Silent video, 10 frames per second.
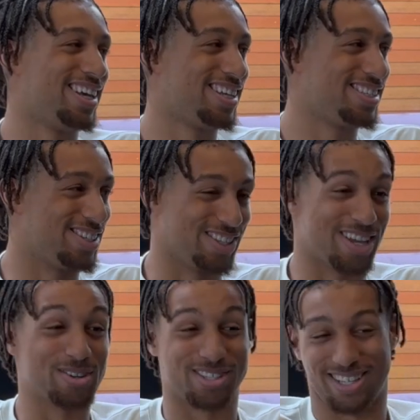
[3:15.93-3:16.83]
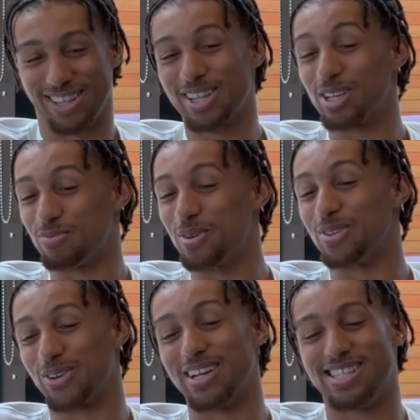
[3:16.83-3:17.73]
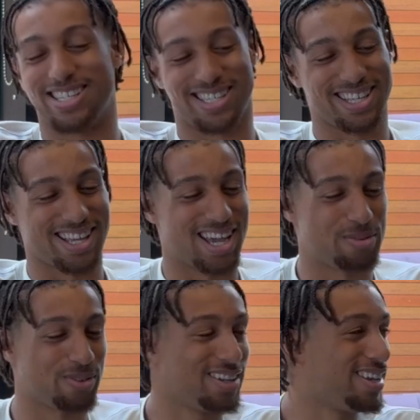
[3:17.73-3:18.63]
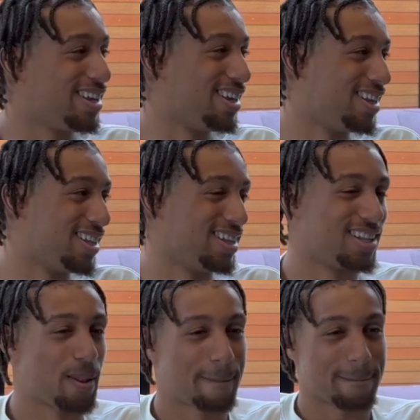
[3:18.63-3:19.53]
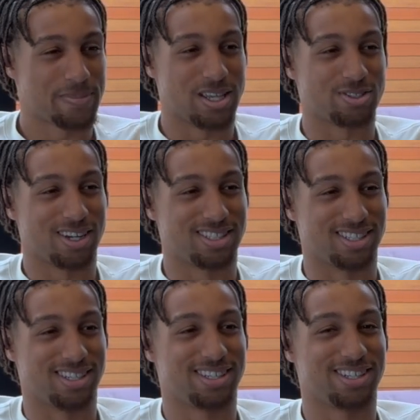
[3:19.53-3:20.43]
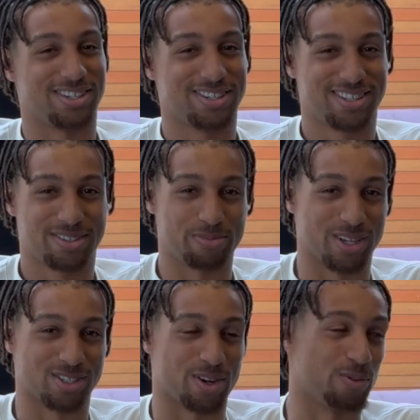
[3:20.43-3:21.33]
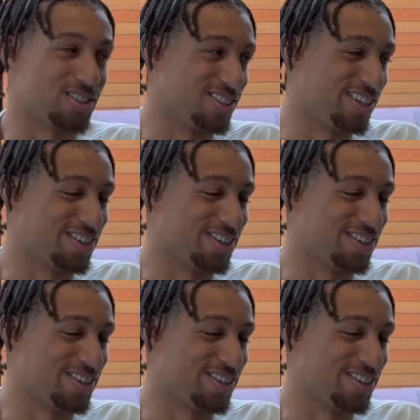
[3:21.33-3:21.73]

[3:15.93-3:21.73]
So that was probably the craziest thing that happened. They tried to, you know, make sure I wasn't here.